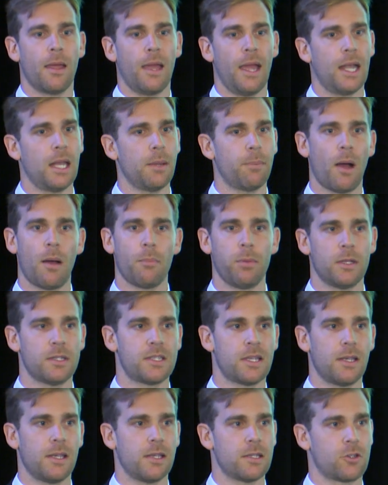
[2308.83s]
Any
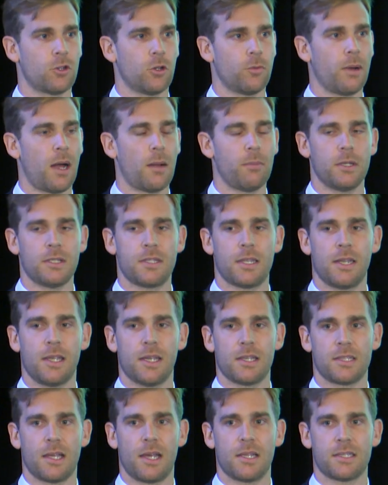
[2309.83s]
publicity is good publicity,
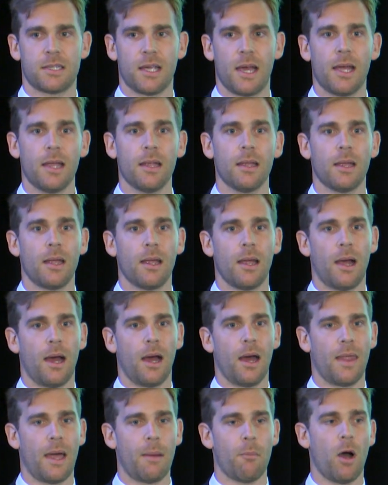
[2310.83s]
as they say.
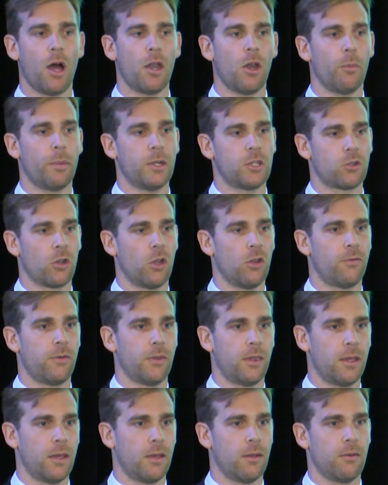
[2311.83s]
That might not be true for
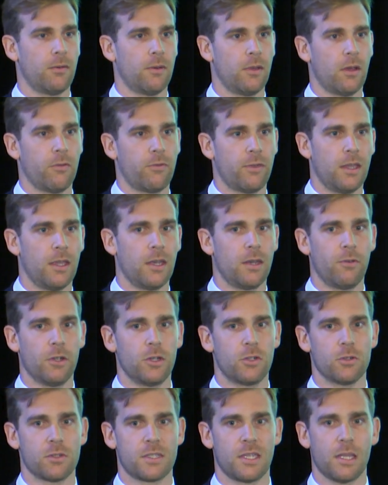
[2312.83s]
the
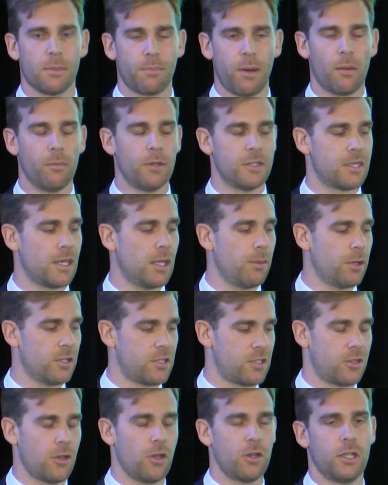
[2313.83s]
individuals in the publicity,
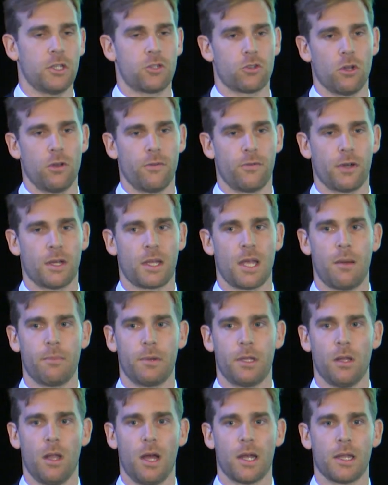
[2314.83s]
but certainly true for a
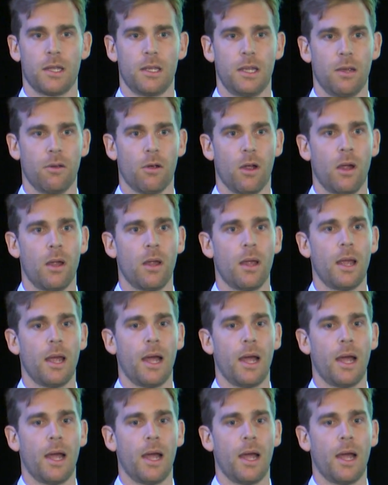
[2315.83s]
company like Enero.